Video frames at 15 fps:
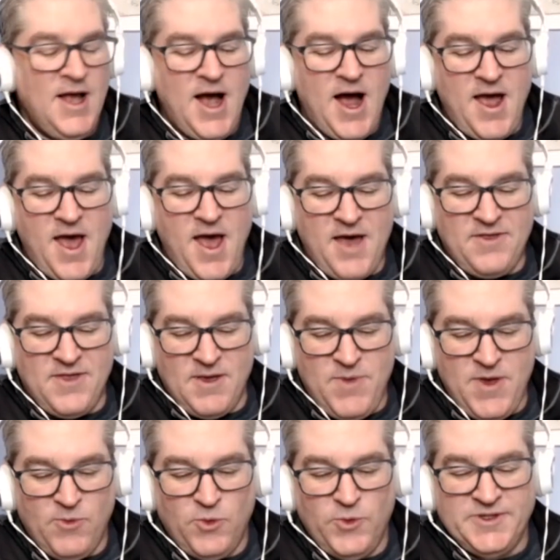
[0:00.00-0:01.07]
I think
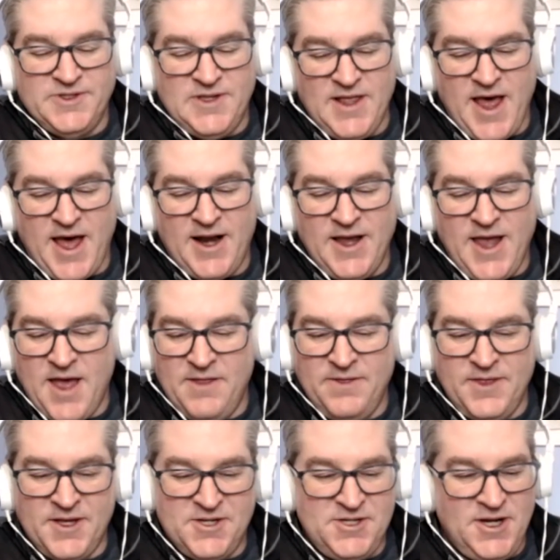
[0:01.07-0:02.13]
people will see that
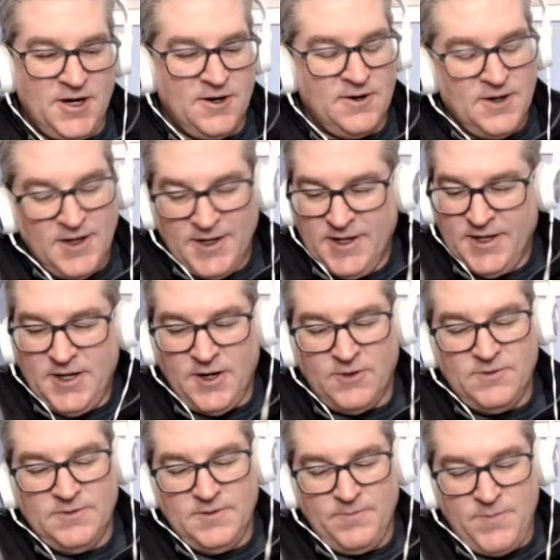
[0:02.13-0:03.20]
again this year.
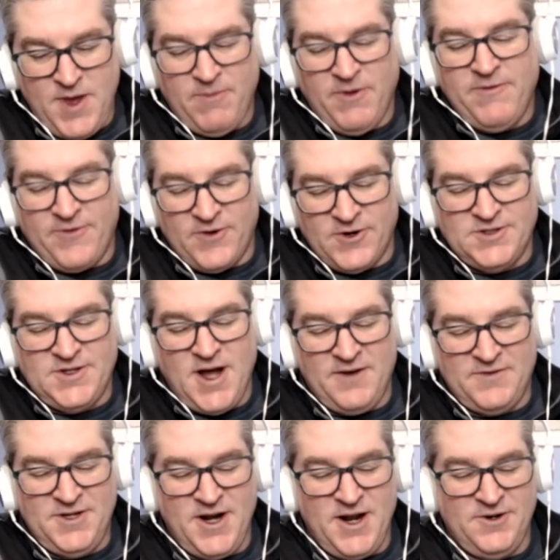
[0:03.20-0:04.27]
People first
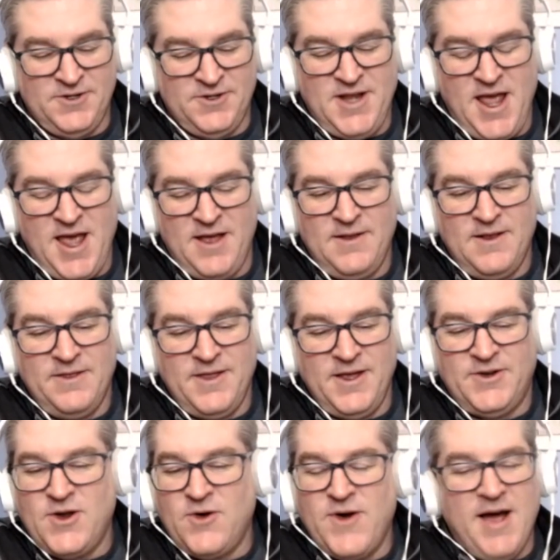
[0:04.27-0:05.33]
off should understand they
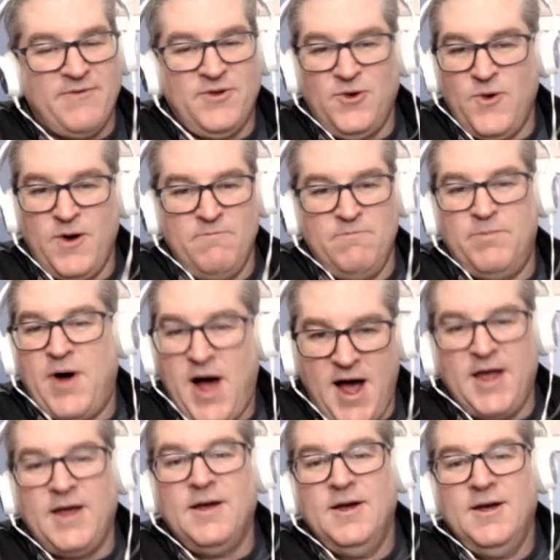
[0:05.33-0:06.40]
don't have to go out and
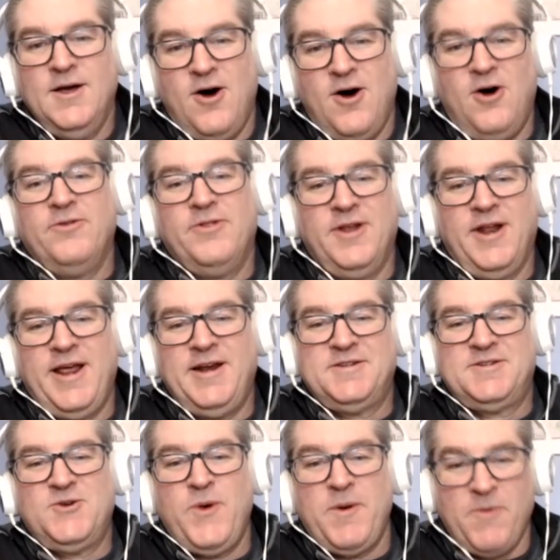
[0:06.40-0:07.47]
buy all the
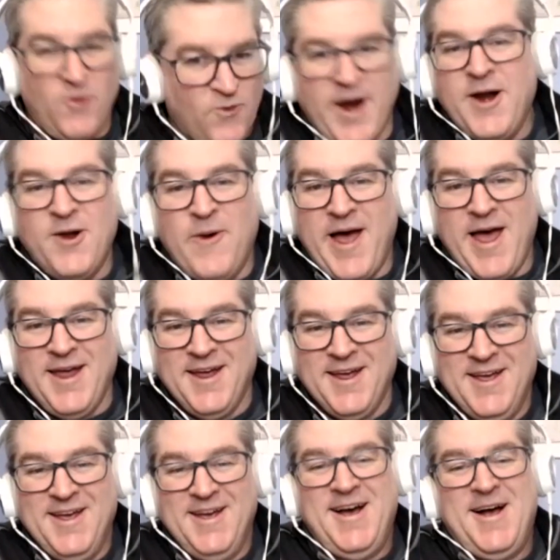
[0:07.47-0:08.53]
latest equipment right away.
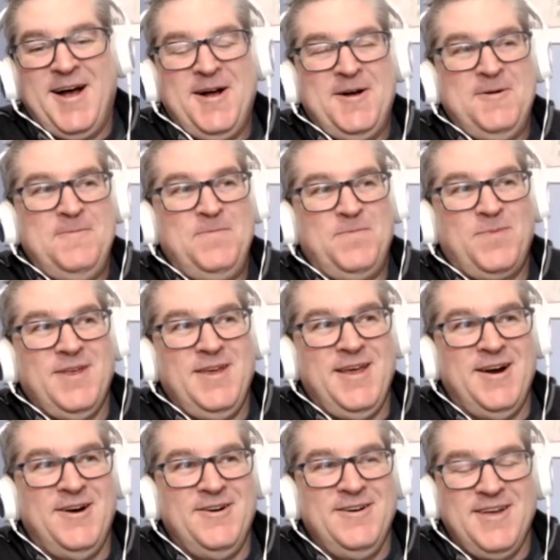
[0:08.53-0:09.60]

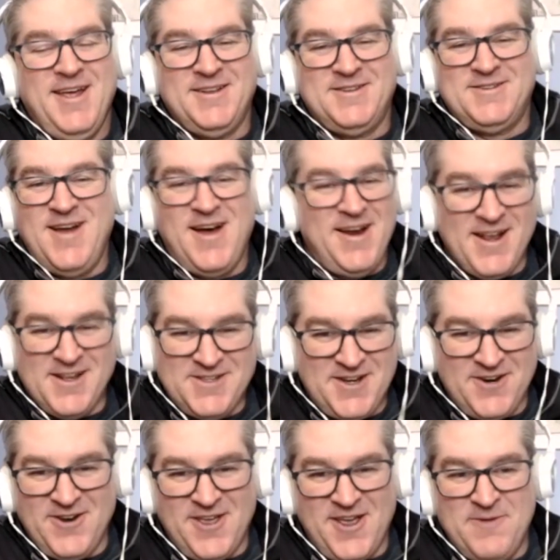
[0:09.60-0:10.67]
It's not
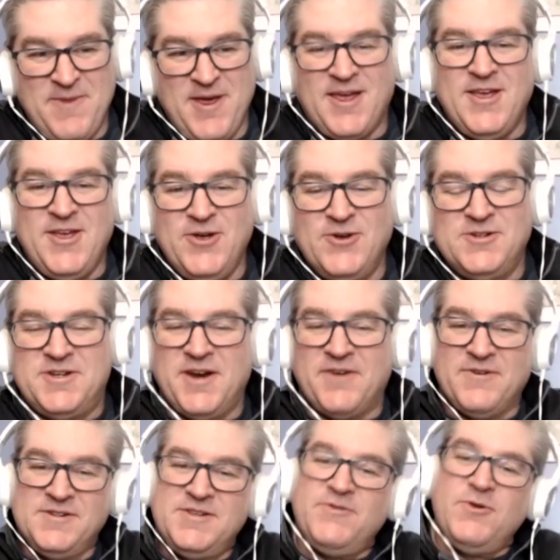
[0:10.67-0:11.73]
necessarily going to make a huge
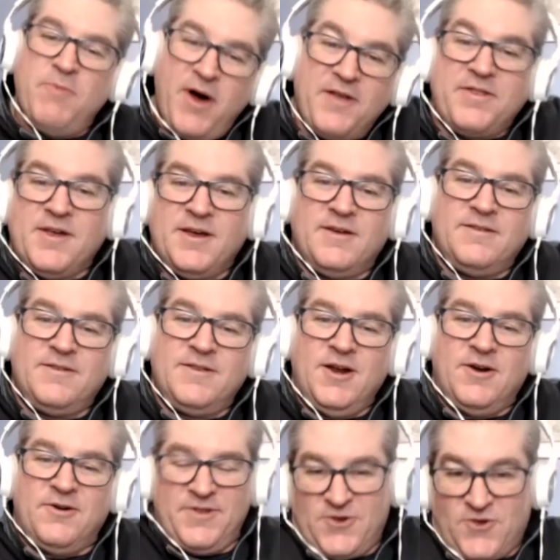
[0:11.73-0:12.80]
difference. If you bought the
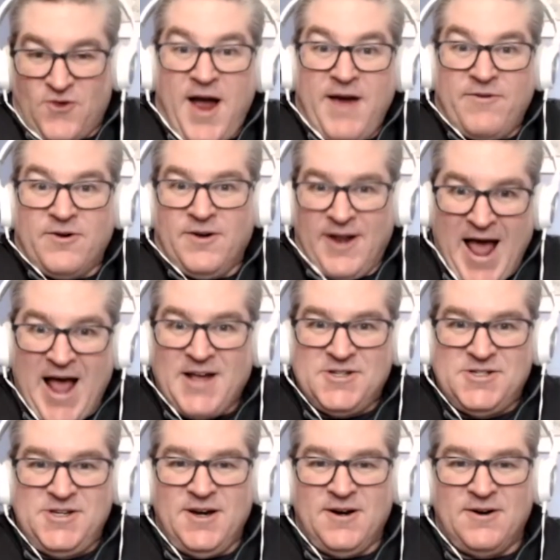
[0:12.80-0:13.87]
driver
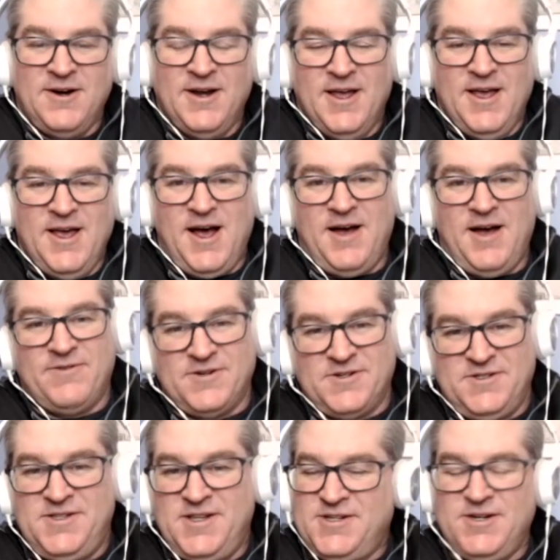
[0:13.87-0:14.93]
last year
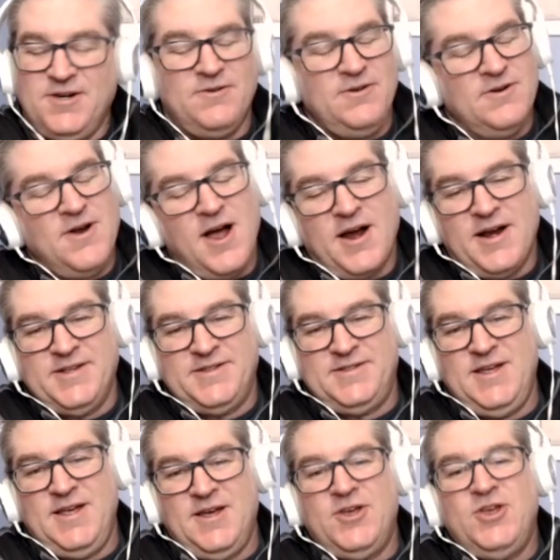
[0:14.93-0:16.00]
versus this year, you're not going to
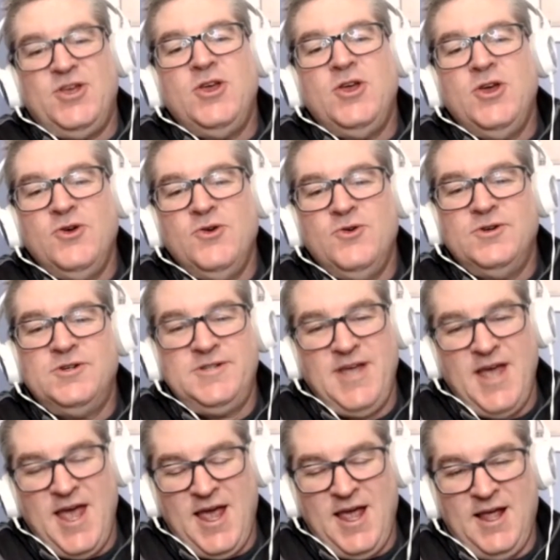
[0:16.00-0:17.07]
see a huge
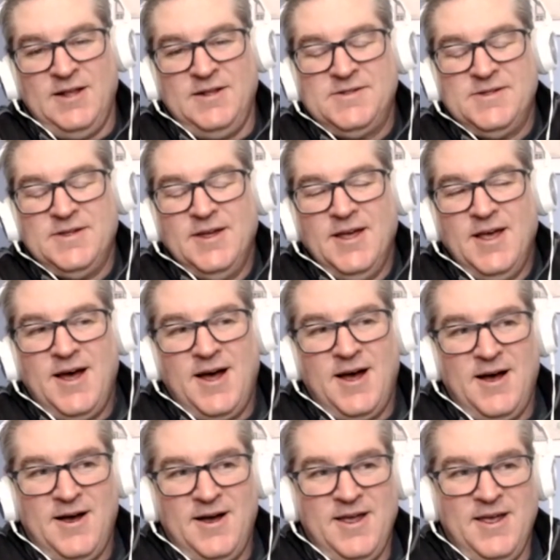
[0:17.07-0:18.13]
gains
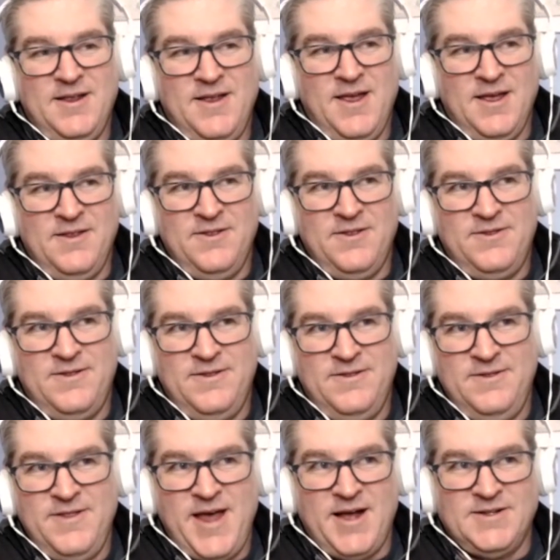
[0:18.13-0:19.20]
in
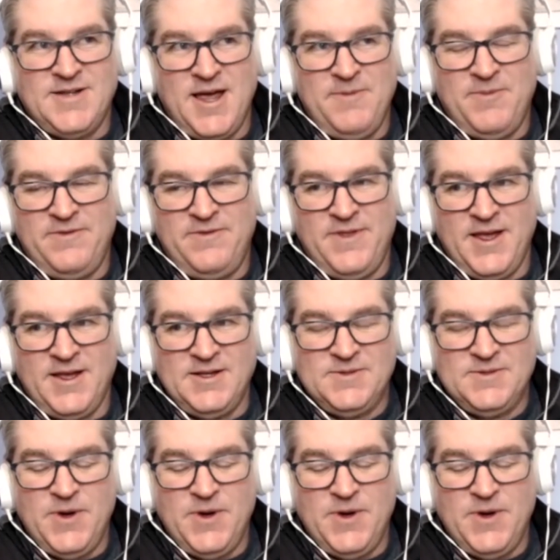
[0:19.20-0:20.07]
that type of things.